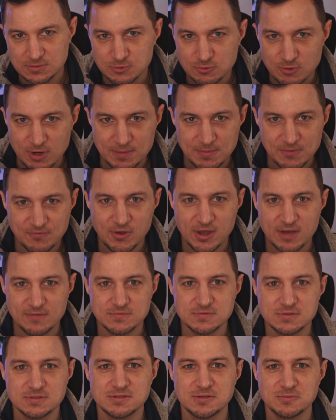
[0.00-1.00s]
subscribe if you
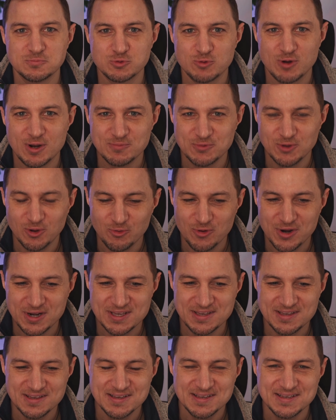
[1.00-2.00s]
haven't subscribed
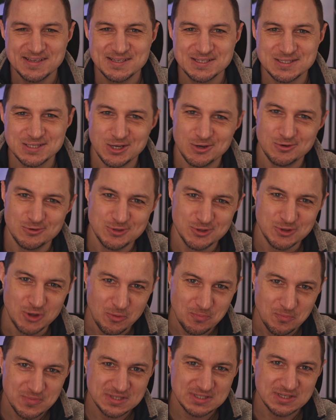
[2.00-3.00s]
already. So you
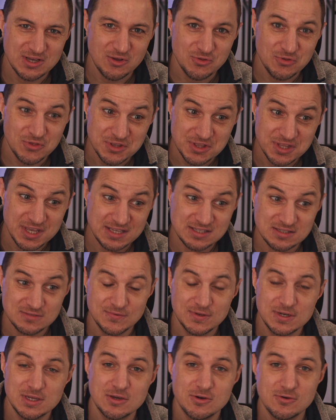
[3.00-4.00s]
don't miss out the next
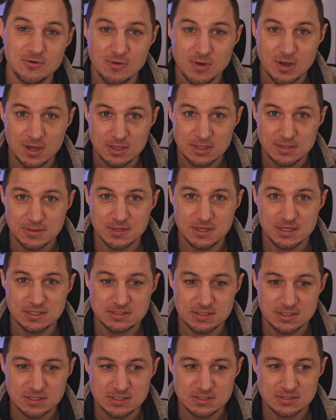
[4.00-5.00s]
video
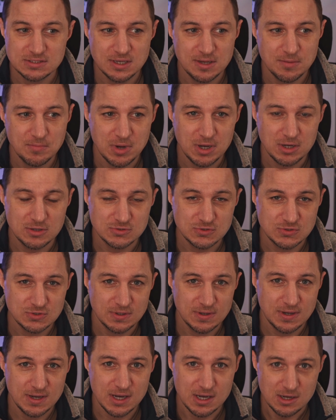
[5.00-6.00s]
that is about
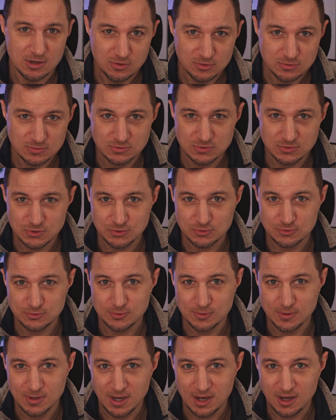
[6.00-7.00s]
how
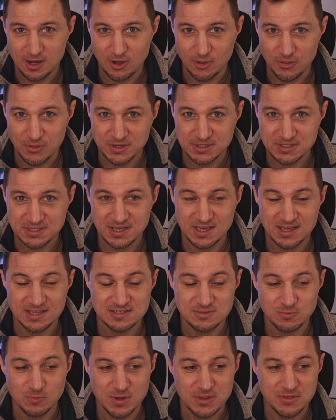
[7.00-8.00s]
to
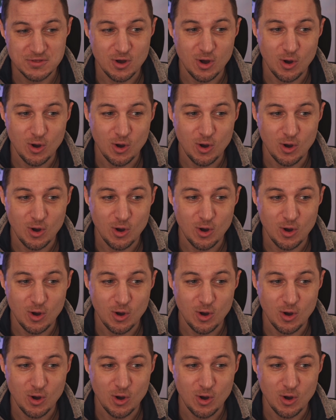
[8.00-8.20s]
authenticate with